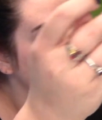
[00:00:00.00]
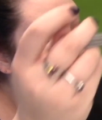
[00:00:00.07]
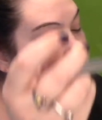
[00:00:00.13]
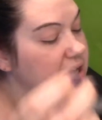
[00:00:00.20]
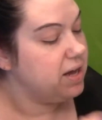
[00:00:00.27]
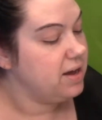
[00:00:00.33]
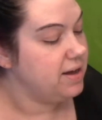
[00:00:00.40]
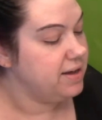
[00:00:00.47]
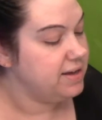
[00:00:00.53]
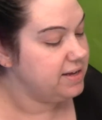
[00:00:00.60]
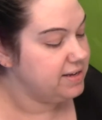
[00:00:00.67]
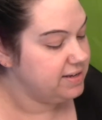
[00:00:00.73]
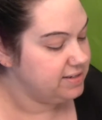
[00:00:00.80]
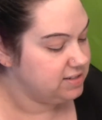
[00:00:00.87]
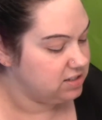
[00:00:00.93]

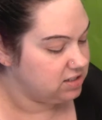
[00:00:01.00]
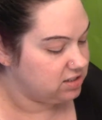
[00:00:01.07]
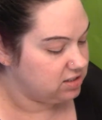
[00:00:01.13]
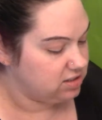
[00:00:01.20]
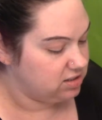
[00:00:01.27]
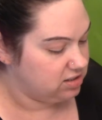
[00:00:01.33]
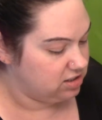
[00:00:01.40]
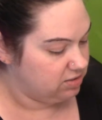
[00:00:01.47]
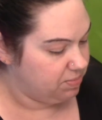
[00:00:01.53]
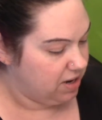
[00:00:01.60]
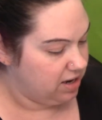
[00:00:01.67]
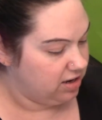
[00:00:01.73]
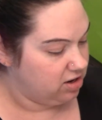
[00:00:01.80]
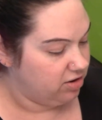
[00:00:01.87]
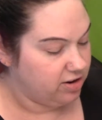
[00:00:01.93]
because
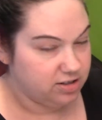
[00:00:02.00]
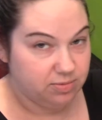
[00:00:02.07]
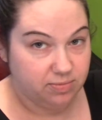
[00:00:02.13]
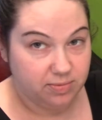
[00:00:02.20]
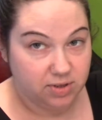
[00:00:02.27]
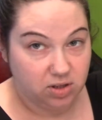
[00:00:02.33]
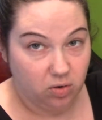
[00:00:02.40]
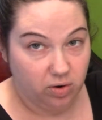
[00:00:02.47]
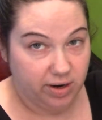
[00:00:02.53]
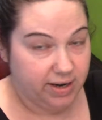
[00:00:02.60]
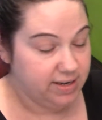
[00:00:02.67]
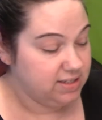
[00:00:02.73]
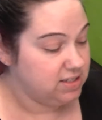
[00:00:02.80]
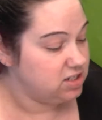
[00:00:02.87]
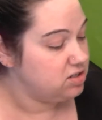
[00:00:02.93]
with the
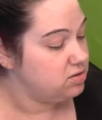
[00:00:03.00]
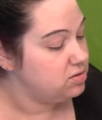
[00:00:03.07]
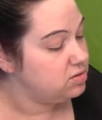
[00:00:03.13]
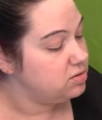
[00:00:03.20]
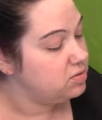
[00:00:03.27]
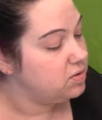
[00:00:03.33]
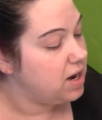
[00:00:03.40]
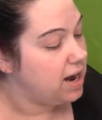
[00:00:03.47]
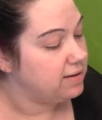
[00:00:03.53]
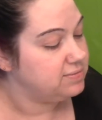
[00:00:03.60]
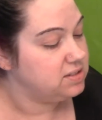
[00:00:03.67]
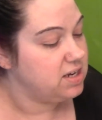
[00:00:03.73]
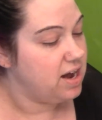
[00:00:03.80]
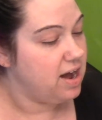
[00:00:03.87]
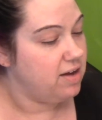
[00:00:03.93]
orchids you have
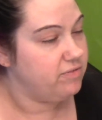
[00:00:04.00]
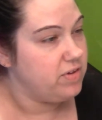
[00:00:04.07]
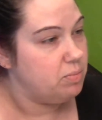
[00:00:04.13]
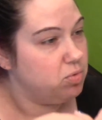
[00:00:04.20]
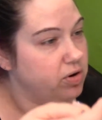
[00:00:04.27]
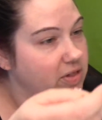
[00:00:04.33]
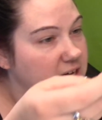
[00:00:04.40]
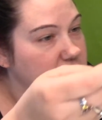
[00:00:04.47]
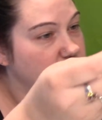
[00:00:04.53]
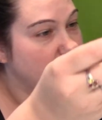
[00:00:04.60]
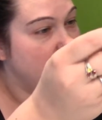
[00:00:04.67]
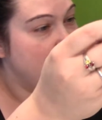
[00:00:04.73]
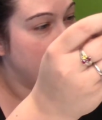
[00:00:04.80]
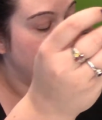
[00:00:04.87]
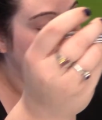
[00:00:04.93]
to have them where they
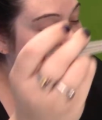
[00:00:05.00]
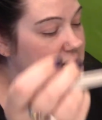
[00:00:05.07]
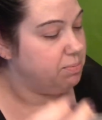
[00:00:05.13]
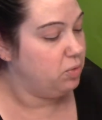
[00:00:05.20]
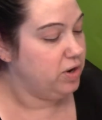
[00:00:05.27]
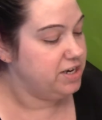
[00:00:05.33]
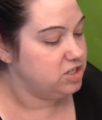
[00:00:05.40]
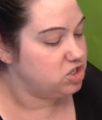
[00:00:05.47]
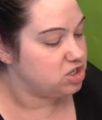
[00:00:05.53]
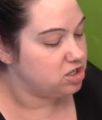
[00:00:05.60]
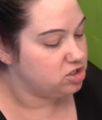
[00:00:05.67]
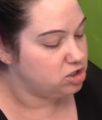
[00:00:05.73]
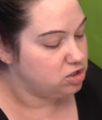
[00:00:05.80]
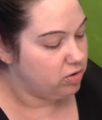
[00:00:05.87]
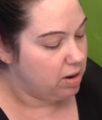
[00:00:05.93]
drain and they need moisture,
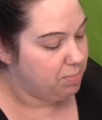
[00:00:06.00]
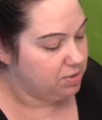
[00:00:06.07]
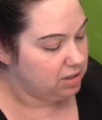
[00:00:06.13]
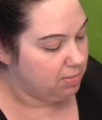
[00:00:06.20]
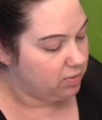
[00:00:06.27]
so I put them